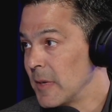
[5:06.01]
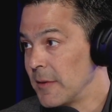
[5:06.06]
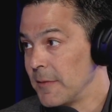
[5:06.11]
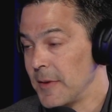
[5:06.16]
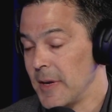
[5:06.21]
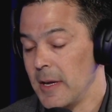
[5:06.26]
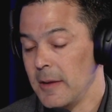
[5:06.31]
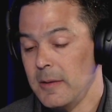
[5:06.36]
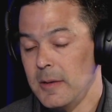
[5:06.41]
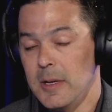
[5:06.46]
I
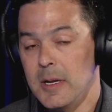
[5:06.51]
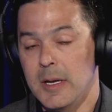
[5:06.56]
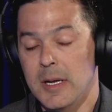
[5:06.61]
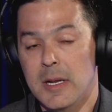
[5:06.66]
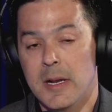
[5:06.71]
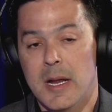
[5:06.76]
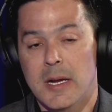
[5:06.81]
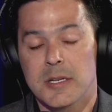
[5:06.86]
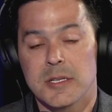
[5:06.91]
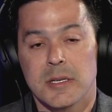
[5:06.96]
found a
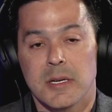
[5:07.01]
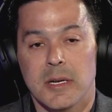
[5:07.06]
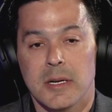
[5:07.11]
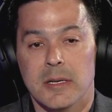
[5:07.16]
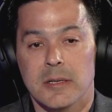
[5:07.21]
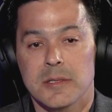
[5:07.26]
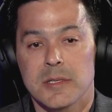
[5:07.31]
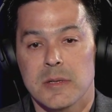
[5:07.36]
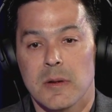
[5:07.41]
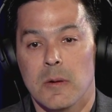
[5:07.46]
connection
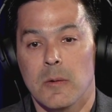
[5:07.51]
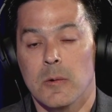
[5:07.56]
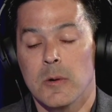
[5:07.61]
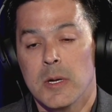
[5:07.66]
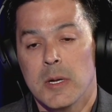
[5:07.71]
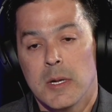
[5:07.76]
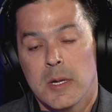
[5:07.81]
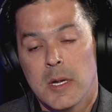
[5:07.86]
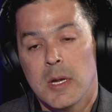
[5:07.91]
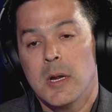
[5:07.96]
here. So,
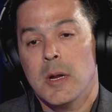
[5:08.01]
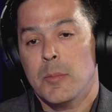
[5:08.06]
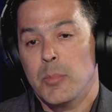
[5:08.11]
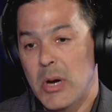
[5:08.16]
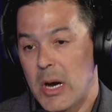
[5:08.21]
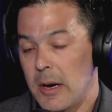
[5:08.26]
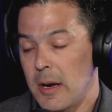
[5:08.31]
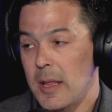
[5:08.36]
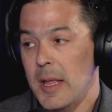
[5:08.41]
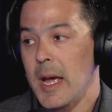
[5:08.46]

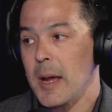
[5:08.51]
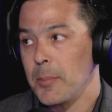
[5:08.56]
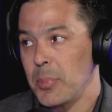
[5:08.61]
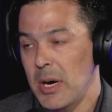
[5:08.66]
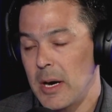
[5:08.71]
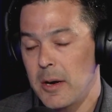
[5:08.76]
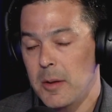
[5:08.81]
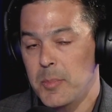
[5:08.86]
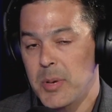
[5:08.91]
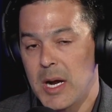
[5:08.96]
prior to that,
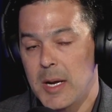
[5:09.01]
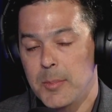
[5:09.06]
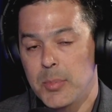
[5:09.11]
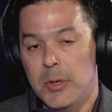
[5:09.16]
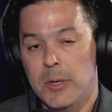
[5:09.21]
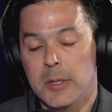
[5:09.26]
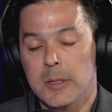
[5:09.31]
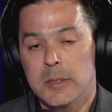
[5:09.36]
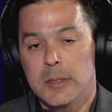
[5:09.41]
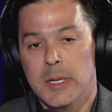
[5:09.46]
prior to
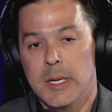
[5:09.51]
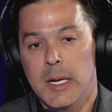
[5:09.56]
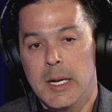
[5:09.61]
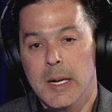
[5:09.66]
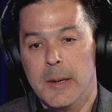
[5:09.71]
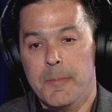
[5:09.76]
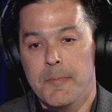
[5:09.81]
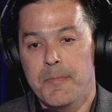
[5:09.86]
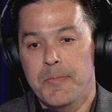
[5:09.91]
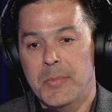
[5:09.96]
Piper,
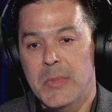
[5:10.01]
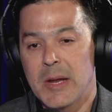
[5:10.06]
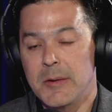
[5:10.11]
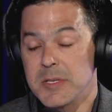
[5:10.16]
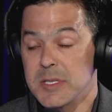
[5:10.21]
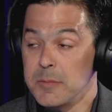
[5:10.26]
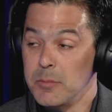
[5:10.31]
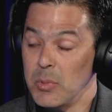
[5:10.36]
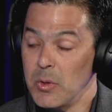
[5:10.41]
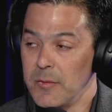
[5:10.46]
um, I
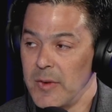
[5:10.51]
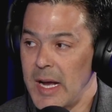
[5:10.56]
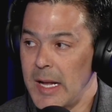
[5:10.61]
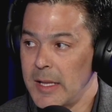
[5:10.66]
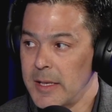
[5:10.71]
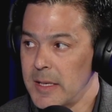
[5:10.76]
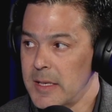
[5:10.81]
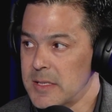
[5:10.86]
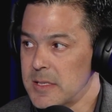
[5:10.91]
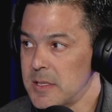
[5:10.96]
was in Blue
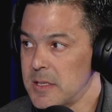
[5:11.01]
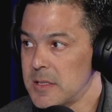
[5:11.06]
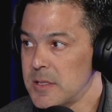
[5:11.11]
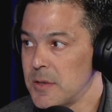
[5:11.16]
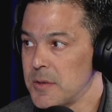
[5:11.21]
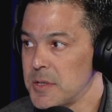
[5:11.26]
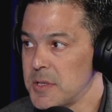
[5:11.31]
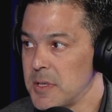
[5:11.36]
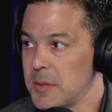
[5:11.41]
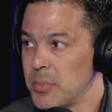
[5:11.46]
Valley as an
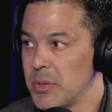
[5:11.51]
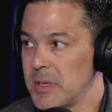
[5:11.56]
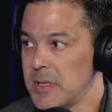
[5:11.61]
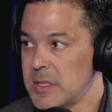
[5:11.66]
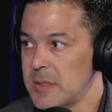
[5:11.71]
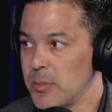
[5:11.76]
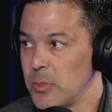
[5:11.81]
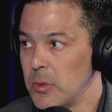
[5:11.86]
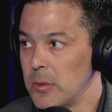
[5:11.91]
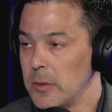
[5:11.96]
associate
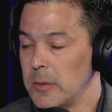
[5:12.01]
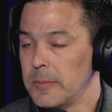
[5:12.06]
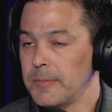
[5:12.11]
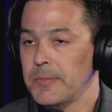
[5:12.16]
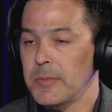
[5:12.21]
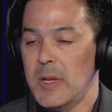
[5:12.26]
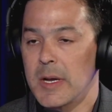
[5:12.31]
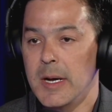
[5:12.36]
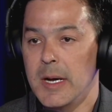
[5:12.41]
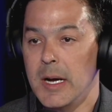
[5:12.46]
principal.
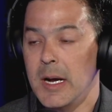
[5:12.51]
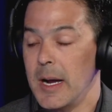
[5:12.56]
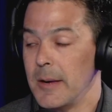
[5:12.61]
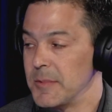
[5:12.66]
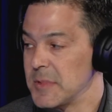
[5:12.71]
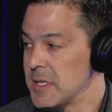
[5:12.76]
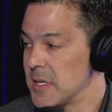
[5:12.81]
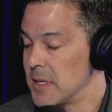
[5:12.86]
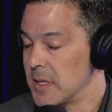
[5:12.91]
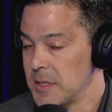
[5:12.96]
Uh, I
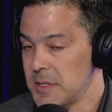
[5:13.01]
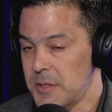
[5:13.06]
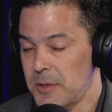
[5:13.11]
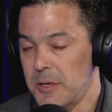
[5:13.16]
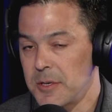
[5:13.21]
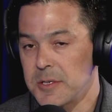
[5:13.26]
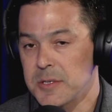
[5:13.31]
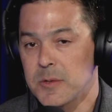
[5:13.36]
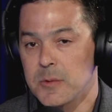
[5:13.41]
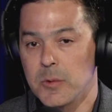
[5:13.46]
was in the
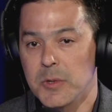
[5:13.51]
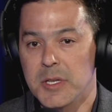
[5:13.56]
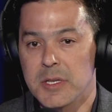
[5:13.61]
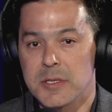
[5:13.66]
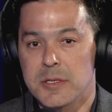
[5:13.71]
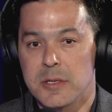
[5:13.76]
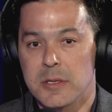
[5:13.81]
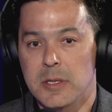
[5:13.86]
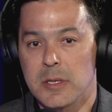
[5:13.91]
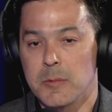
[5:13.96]
Turner School
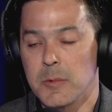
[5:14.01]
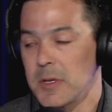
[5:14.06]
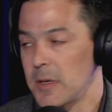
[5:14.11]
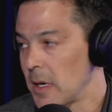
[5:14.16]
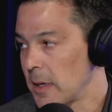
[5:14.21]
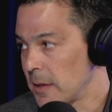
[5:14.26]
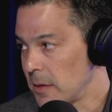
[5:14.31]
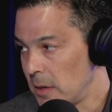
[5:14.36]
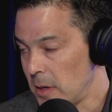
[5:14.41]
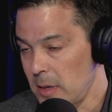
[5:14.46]
District with
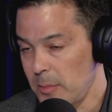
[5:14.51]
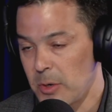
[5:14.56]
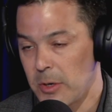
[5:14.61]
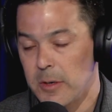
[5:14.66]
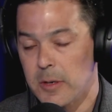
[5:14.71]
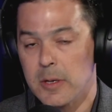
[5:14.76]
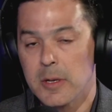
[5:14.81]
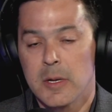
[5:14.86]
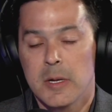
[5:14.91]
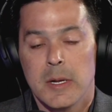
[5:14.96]
Dr.
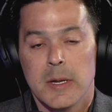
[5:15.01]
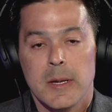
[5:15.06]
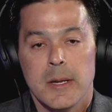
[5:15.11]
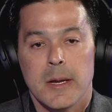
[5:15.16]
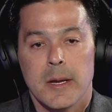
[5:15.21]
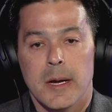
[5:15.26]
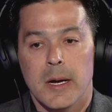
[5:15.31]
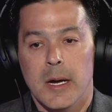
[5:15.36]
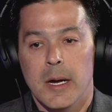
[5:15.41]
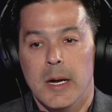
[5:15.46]
Hubbard.
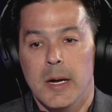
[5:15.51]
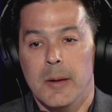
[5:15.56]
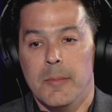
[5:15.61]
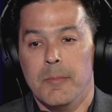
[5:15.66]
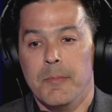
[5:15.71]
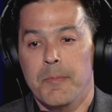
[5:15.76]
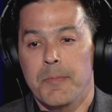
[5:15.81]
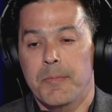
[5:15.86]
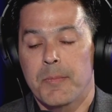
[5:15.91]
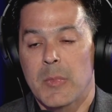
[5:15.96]

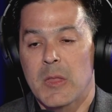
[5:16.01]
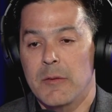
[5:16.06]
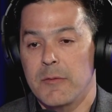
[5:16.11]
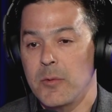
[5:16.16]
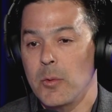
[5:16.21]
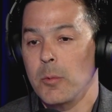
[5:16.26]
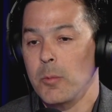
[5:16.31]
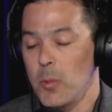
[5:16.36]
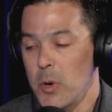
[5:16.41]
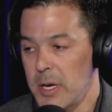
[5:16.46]
Um,
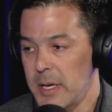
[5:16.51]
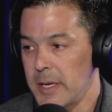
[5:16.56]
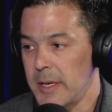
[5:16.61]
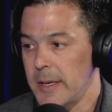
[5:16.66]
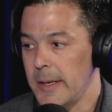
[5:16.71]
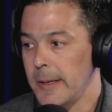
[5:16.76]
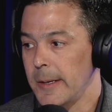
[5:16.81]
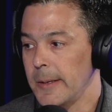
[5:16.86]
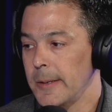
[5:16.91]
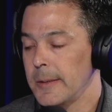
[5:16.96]
for one
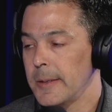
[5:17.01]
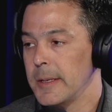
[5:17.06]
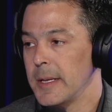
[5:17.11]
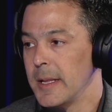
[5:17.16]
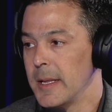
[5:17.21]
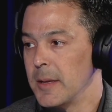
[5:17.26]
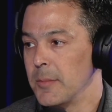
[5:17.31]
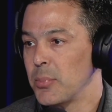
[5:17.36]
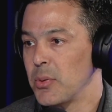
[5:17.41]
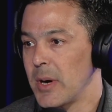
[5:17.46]
year.
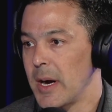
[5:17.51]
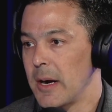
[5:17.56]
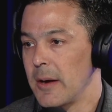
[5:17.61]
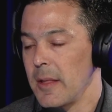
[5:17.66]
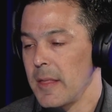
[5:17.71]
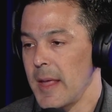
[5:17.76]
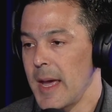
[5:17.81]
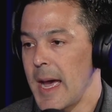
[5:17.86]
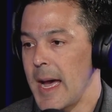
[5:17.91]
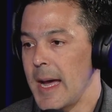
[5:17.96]
And then prior
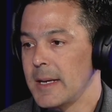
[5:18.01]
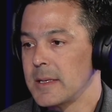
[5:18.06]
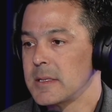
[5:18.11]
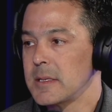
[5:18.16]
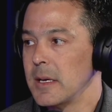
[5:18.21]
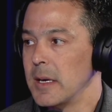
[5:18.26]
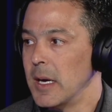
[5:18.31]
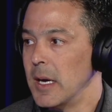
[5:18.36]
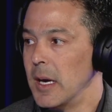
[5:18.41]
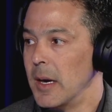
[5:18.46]
to that,
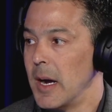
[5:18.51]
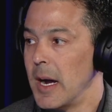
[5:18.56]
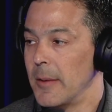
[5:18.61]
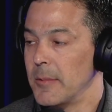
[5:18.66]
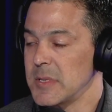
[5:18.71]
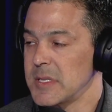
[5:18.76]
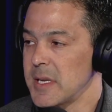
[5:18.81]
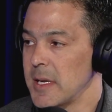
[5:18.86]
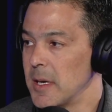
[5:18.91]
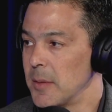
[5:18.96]
uh, I
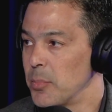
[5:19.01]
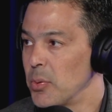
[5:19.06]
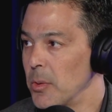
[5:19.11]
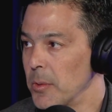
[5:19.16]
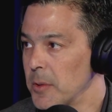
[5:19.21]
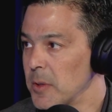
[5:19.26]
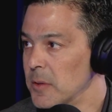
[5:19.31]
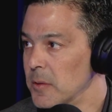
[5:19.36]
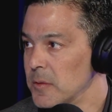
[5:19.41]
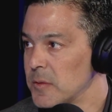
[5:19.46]
was at a
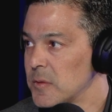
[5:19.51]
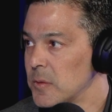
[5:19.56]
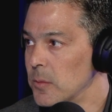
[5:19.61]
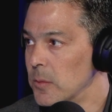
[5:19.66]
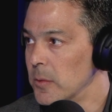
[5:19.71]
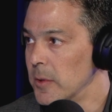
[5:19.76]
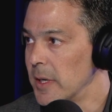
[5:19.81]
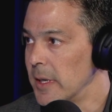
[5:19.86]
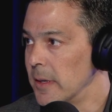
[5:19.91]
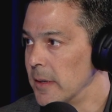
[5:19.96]
parochial
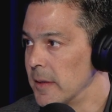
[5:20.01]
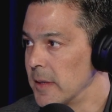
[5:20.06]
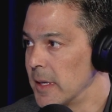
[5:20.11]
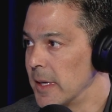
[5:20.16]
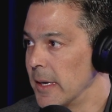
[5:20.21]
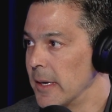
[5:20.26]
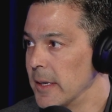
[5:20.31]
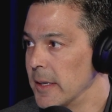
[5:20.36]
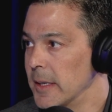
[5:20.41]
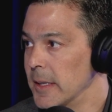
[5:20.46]
school here in the
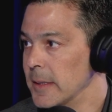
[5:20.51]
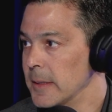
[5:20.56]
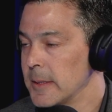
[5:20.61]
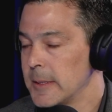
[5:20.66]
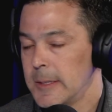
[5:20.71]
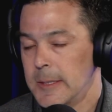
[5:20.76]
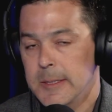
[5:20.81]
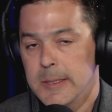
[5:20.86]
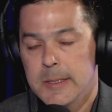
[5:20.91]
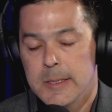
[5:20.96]
area,
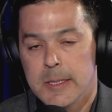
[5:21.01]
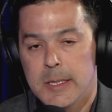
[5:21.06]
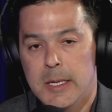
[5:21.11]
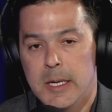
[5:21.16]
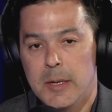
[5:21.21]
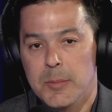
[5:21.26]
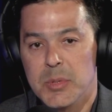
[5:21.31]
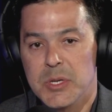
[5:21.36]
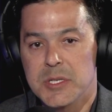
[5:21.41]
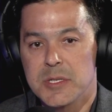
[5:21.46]

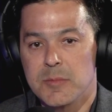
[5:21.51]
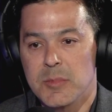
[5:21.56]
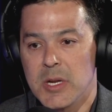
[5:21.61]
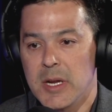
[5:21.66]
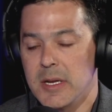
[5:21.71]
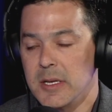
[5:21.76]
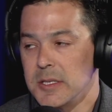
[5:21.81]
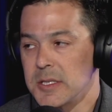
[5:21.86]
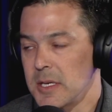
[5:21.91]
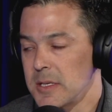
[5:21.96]
uh, Bishop
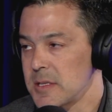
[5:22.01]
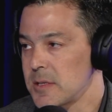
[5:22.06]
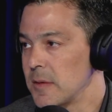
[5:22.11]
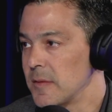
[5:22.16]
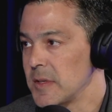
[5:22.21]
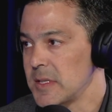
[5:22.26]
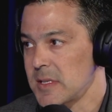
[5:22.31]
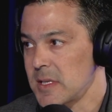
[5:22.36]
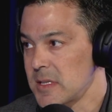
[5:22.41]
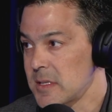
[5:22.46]
Miege. I
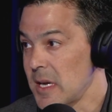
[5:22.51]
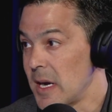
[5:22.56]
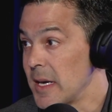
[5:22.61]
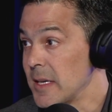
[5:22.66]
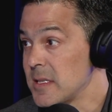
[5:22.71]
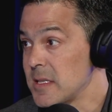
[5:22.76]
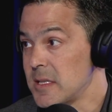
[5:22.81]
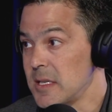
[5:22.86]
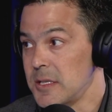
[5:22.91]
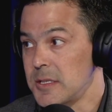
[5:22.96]
served as a
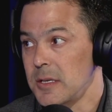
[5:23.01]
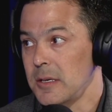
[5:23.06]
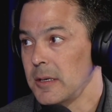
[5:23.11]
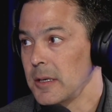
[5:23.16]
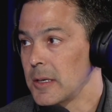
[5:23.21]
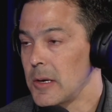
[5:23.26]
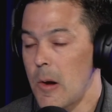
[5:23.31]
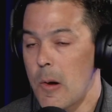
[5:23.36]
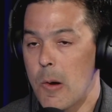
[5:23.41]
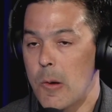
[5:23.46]
science teacher,
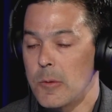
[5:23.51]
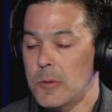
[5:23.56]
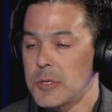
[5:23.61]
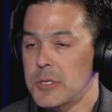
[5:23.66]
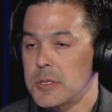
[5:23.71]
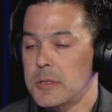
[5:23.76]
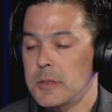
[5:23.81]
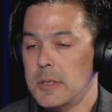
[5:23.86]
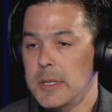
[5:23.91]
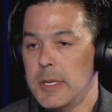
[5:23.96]
a
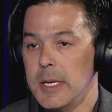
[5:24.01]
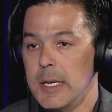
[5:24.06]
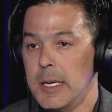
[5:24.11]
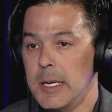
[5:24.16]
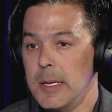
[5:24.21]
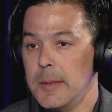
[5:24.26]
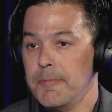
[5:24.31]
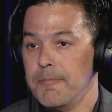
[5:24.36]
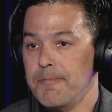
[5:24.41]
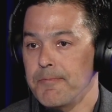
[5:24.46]
coach,
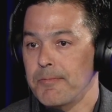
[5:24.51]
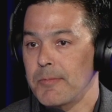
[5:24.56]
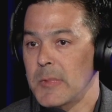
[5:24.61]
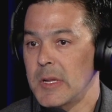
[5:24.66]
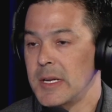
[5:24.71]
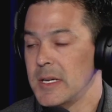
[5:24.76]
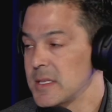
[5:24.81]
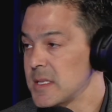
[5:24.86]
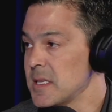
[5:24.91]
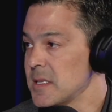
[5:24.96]
um,
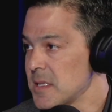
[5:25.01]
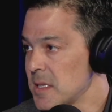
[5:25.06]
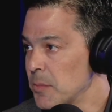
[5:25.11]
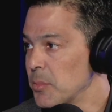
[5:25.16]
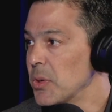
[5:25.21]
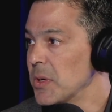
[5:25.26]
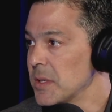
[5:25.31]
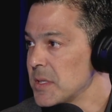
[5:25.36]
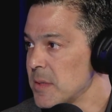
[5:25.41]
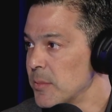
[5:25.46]
an
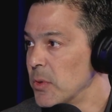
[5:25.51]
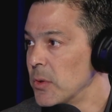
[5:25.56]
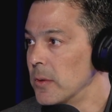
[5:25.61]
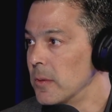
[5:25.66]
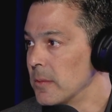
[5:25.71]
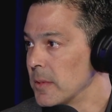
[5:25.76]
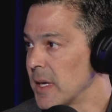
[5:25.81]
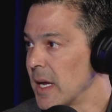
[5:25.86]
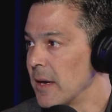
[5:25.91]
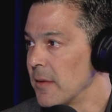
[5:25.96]
assistant
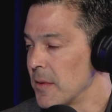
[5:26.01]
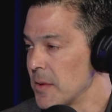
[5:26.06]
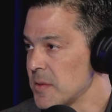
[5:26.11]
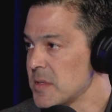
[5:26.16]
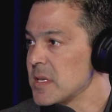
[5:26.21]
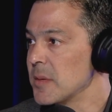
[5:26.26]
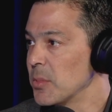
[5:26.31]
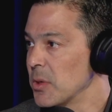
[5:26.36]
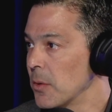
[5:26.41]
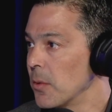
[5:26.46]
principal, kind of
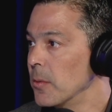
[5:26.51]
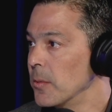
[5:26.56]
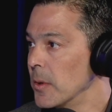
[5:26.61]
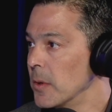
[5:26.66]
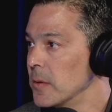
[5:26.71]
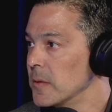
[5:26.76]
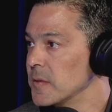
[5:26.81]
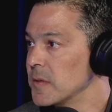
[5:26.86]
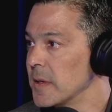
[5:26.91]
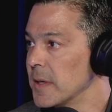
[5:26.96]
those typical
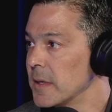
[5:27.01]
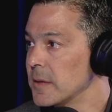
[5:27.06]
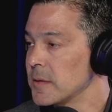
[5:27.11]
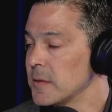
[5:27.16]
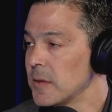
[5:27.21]
roles there.